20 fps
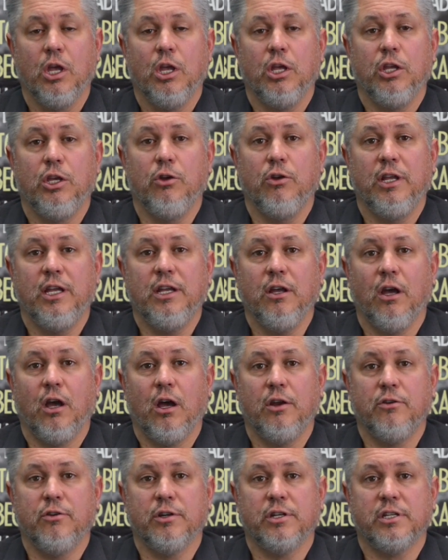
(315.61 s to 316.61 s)
You need to
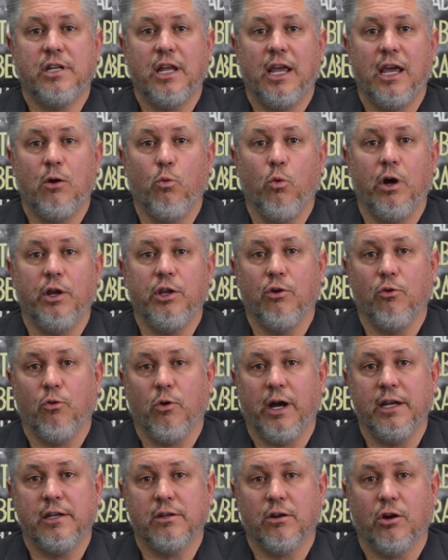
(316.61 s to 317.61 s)
understand what your
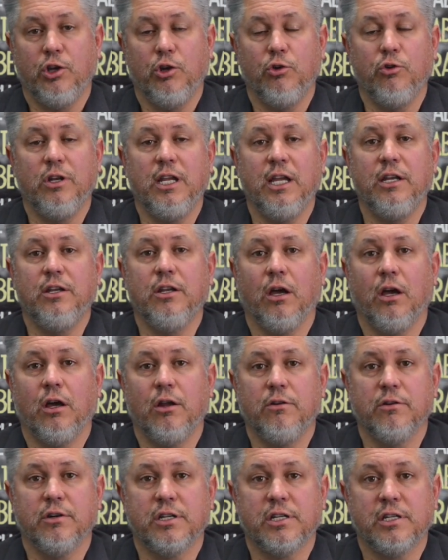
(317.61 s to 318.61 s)
rights are. You need to
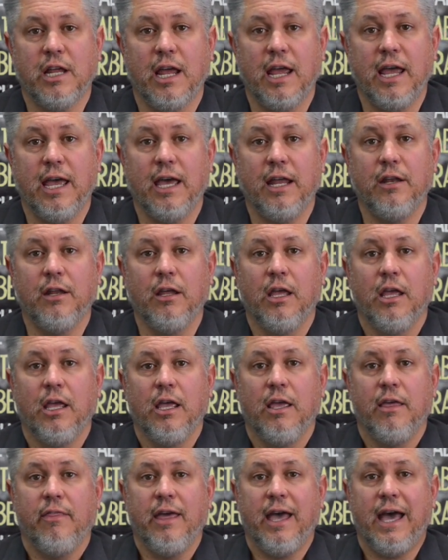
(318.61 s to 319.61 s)
understand
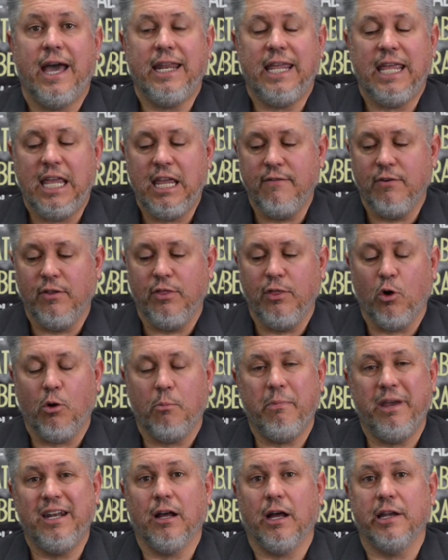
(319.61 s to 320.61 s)
that even though it
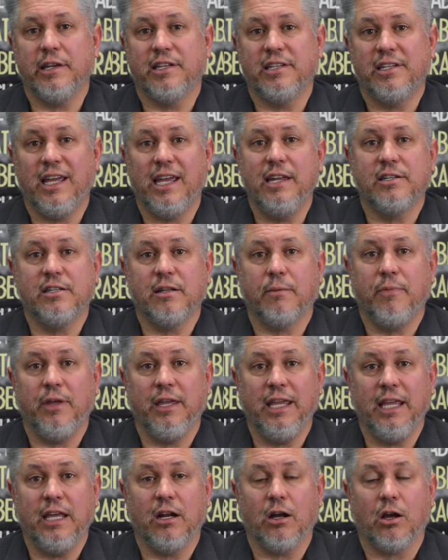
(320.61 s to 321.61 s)
may not say
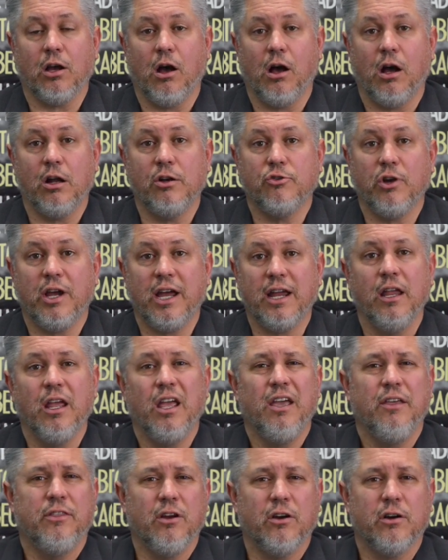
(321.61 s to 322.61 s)
something in a contract,
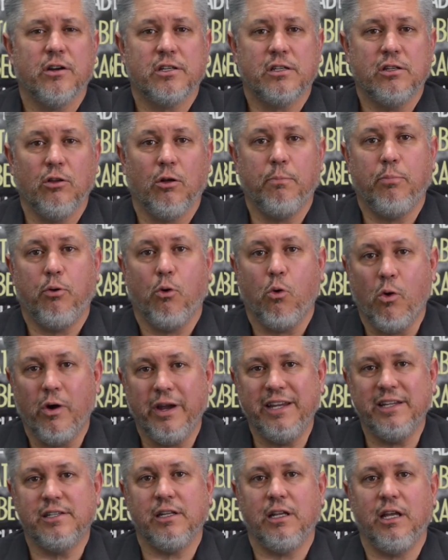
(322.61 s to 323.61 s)
there are still
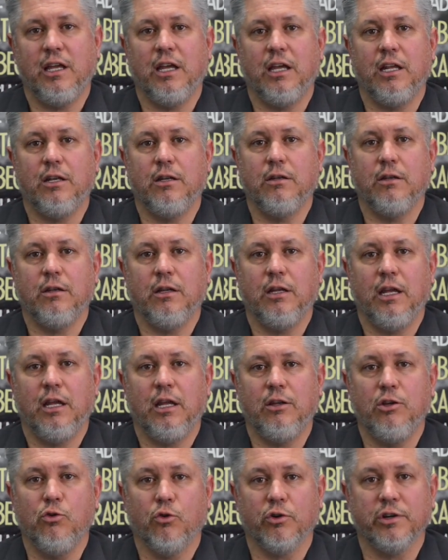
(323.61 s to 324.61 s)
points in
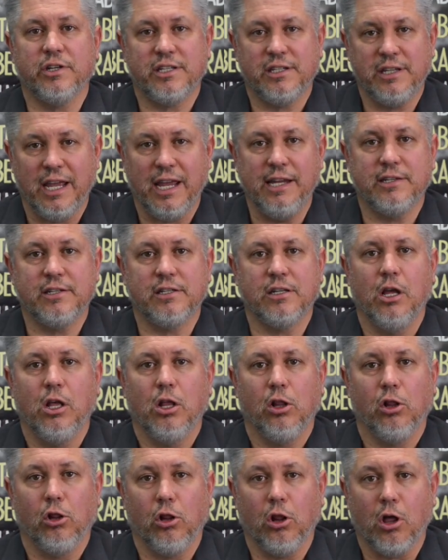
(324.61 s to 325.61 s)
your state's
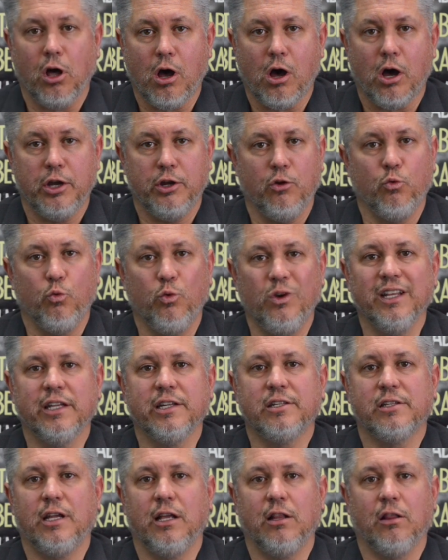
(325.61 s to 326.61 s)
law, your real
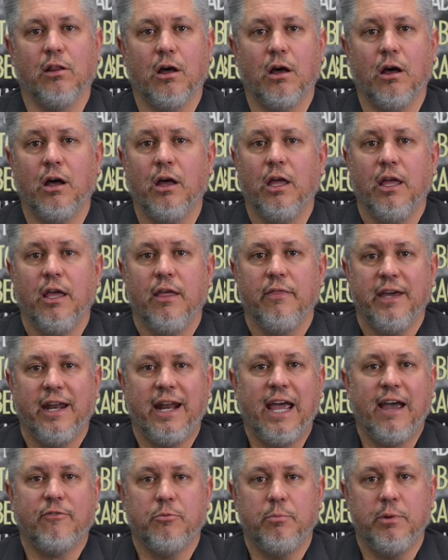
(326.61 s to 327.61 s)
estate law, that
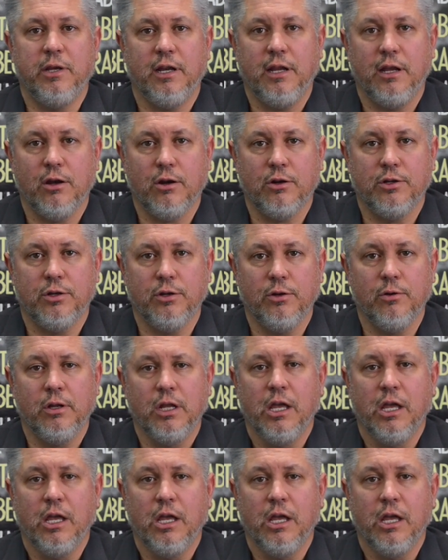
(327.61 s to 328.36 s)
have to be adhered to.